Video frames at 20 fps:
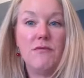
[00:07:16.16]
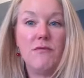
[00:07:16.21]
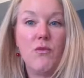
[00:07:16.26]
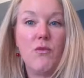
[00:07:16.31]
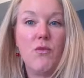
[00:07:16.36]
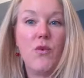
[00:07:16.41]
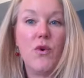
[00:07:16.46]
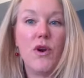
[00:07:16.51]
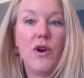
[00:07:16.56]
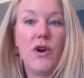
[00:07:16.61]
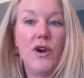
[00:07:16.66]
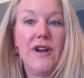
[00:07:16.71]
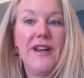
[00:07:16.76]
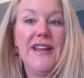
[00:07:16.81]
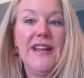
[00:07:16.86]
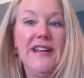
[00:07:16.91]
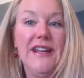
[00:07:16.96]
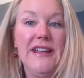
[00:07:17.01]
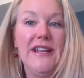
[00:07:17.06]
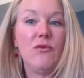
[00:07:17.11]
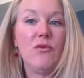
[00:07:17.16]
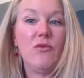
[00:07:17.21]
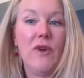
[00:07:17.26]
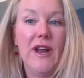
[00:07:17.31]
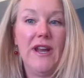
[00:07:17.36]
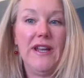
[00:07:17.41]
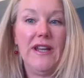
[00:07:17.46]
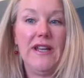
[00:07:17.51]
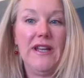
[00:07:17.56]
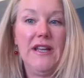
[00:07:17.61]
We're getting
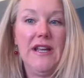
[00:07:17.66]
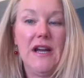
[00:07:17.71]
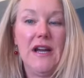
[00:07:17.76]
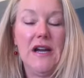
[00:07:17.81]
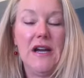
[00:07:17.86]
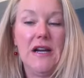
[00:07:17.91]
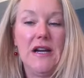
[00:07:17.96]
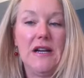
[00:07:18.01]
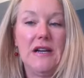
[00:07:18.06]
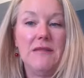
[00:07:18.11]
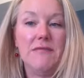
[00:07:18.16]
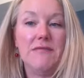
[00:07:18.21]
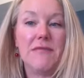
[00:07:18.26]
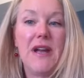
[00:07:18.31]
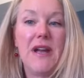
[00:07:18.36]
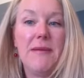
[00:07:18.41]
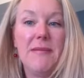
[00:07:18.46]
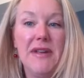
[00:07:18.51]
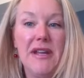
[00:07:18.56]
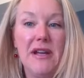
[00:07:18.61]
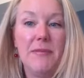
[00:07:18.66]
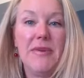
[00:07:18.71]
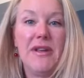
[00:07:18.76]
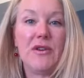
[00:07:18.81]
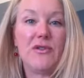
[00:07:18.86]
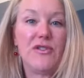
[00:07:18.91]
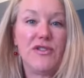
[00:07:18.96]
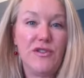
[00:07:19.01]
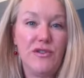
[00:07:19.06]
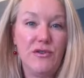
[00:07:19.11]
ready, coming up
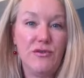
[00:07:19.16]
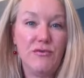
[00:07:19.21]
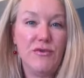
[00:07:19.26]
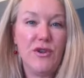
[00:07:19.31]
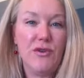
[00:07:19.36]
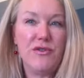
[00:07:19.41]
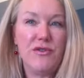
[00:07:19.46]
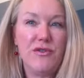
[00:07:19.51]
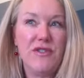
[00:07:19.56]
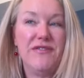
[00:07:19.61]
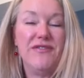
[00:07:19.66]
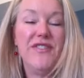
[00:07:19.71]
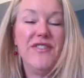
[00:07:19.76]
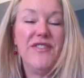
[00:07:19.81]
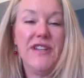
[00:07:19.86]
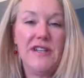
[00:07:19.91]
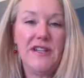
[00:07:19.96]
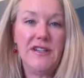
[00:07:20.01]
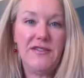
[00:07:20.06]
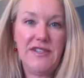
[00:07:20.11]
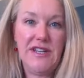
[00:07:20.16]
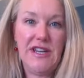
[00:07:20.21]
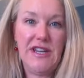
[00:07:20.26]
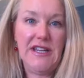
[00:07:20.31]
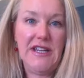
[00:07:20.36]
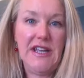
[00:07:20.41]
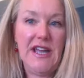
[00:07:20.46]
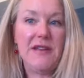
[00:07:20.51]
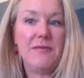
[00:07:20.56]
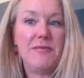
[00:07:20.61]
here soon. No definitive date
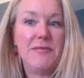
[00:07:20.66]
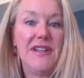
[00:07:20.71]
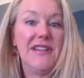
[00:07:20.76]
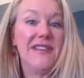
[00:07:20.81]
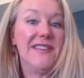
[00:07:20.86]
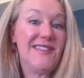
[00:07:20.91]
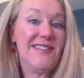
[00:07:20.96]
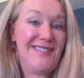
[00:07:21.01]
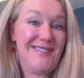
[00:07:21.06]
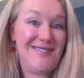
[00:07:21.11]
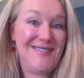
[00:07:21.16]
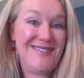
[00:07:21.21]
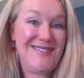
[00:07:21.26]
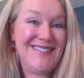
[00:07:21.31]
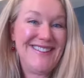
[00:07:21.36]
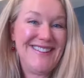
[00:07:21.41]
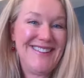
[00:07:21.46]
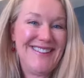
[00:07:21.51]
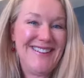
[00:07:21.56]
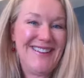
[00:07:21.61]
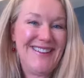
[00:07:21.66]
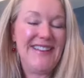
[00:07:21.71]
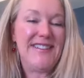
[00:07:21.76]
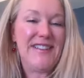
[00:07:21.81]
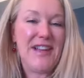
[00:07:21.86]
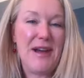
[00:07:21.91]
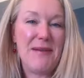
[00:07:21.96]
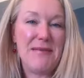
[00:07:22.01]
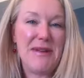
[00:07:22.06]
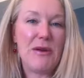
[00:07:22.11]
yet, but it's
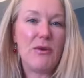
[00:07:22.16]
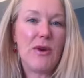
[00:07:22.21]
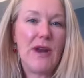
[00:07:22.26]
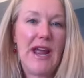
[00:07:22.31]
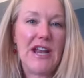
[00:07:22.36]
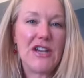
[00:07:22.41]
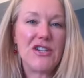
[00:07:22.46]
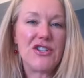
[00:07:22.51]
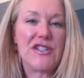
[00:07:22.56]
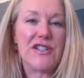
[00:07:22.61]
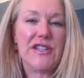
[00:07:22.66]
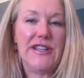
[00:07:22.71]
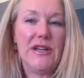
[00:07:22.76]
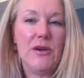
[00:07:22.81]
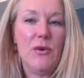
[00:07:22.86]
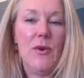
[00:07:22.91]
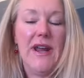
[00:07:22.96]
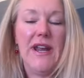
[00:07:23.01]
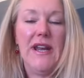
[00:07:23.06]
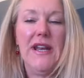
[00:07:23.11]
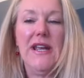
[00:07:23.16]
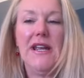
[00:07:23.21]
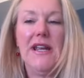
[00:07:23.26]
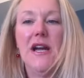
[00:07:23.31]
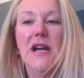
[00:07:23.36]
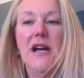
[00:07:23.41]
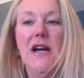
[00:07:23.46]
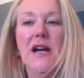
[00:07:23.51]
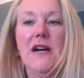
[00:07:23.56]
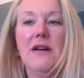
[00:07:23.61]
coming. We're anxiously awaiting
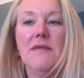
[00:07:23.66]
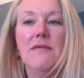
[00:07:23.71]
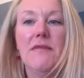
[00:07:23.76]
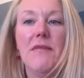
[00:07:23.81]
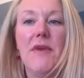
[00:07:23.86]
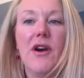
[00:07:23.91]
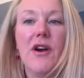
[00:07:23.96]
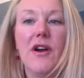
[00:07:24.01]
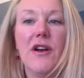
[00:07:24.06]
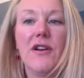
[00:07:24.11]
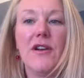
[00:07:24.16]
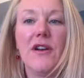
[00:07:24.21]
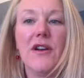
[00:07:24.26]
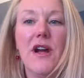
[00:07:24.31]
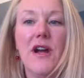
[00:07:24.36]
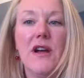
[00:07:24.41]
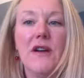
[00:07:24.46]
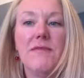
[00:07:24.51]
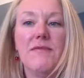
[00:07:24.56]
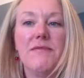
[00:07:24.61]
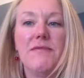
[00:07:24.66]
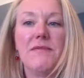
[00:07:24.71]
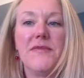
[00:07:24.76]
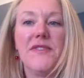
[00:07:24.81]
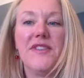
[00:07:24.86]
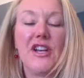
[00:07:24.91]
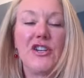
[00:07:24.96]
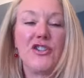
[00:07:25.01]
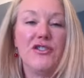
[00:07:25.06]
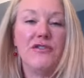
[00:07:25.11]
our
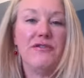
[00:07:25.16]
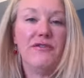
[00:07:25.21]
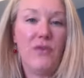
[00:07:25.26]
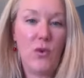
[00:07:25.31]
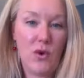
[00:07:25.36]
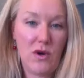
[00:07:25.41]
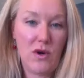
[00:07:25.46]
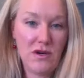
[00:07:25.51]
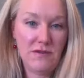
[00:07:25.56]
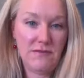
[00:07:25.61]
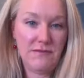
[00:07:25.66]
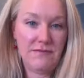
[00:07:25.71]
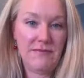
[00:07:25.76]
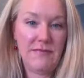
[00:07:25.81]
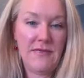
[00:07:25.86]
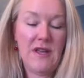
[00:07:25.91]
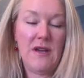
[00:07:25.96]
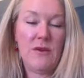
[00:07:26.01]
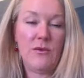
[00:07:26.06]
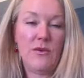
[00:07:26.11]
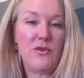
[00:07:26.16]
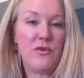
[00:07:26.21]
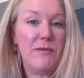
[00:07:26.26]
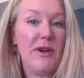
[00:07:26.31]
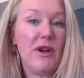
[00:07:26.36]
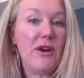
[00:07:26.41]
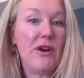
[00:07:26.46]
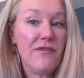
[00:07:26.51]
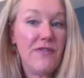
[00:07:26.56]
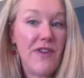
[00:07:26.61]
section 4, which would be
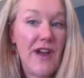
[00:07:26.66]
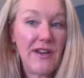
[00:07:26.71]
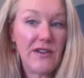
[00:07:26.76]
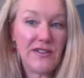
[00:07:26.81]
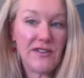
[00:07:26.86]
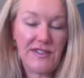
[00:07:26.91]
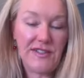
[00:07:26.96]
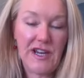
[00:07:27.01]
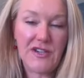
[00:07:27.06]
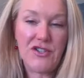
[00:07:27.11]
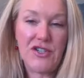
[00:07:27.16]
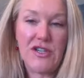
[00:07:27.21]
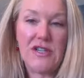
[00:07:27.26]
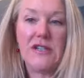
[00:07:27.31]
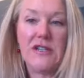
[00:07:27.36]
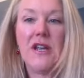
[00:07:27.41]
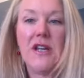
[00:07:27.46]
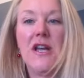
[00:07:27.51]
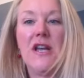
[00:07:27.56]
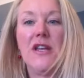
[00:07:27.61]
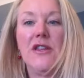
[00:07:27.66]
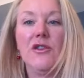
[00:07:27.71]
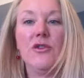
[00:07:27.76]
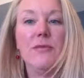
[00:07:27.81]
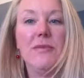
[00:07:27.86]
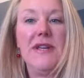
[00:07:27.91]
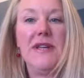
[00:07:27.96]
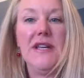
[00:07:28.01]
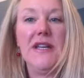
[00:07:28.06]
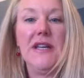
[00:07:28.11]
our final section. There'll
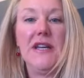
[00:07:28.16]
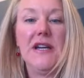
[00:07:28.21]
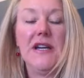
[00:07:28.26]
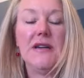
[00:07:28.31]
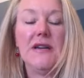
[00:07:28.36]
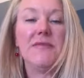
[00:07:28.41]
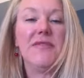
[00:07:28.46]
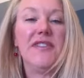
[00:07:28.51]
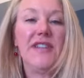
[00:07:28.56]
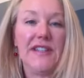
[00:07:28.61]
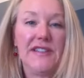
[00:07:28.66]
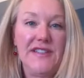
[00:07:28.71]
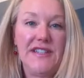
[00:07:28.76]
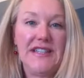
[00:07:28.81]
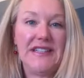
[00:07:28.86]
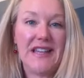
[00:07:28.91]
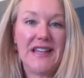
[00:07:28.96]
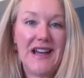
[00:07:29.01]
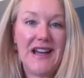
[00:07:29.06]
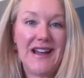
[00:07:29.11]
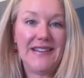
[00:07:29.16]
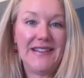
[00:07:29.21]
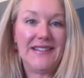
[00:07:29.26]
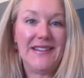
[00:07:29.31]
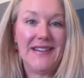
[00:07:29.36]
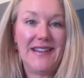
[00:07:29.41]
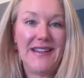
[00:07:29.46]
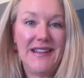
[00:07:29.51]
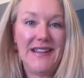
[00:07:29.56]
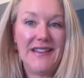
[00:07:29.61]
be 60 lots
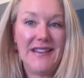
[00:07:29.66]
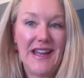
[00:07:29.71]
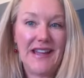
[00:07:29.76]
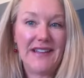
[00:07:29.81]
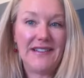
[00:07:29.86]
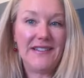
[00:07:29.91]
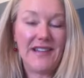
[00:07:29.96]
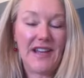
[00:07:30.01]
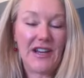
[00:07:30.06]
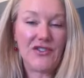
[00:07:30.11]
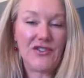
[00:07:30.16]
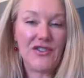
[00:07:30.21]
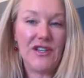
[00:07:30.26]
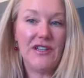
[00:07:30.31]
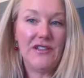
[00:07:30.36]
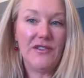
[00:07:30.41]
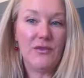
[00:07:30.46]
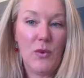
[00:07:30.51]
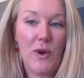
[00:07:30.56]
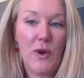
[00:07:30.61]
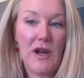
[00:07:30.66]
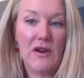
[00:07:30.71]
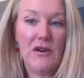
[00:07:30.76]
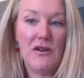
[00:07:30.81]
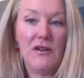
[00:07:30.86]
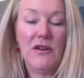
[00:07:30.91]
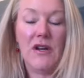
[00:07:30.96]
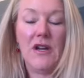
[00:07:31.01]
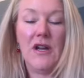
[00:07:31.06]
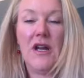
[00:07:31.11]
in that section as
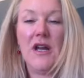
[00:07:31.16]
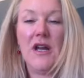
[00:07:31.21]
well.